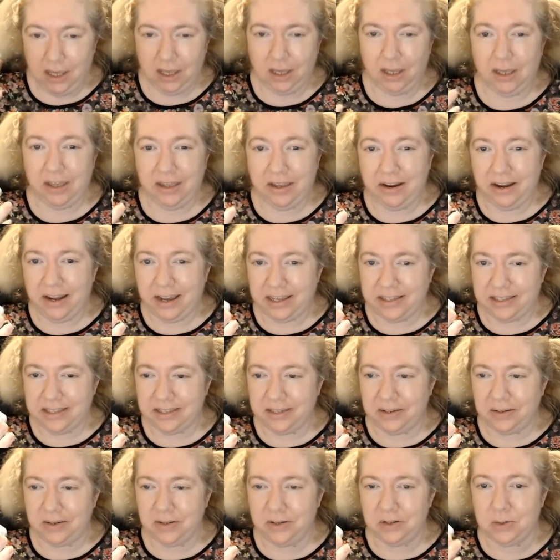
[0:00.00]
Alright,
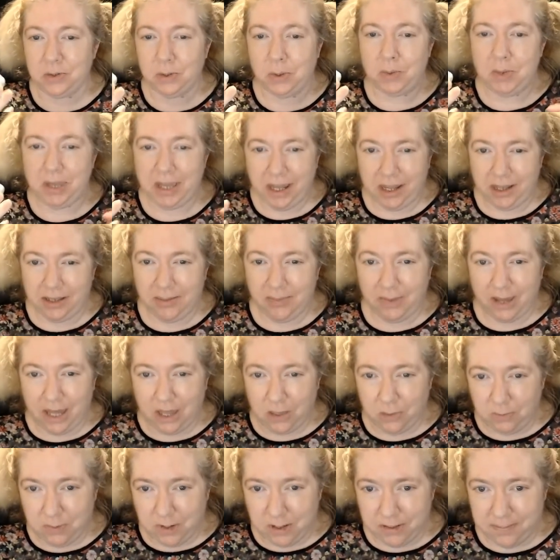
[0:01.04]
so here's what we got in the
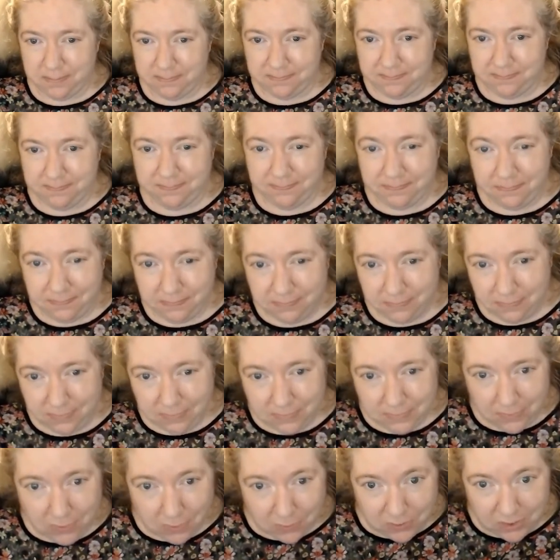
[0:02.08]
bath bomb.
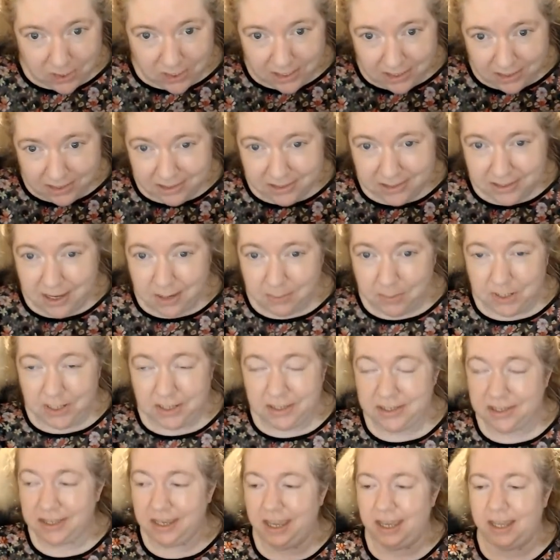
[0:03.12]
Jose's coming to
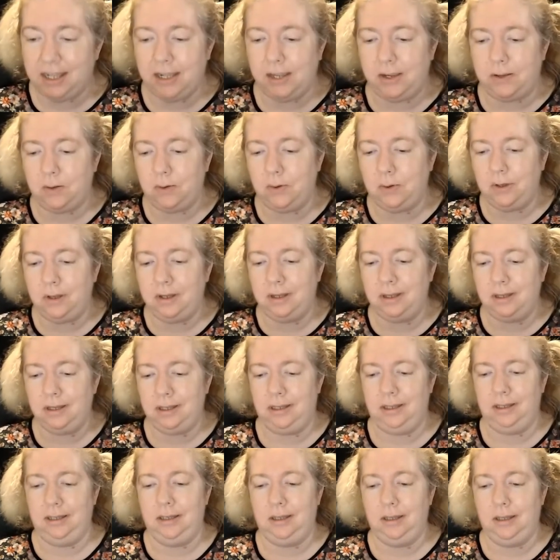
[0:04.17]
say hello.
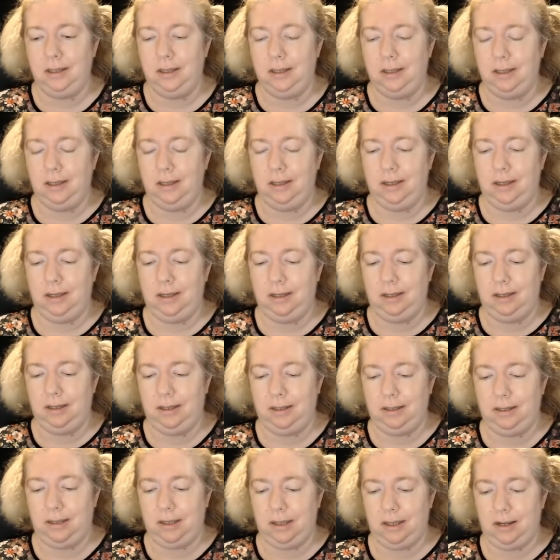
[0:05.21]

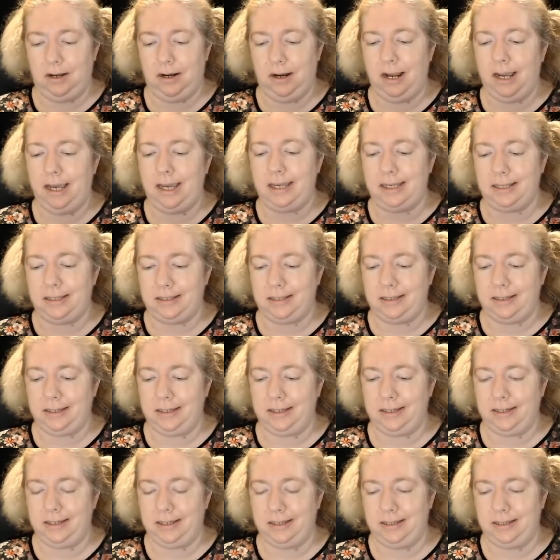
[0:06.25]
Alright.